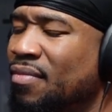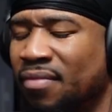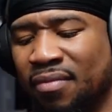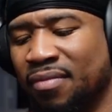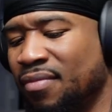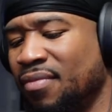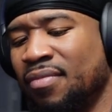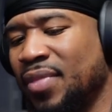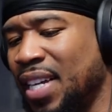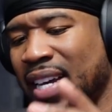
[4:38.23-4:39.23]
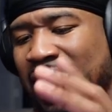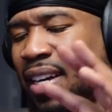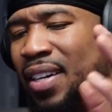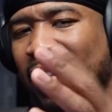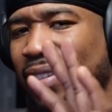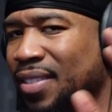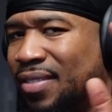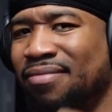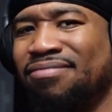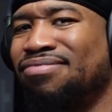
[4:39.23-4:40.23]
Grande. Saying
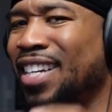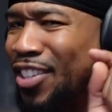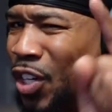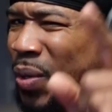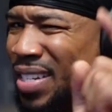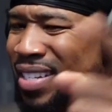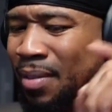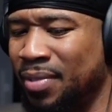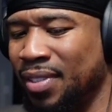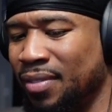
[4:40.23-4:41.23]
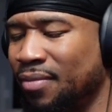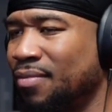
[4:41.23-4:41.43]
he doing something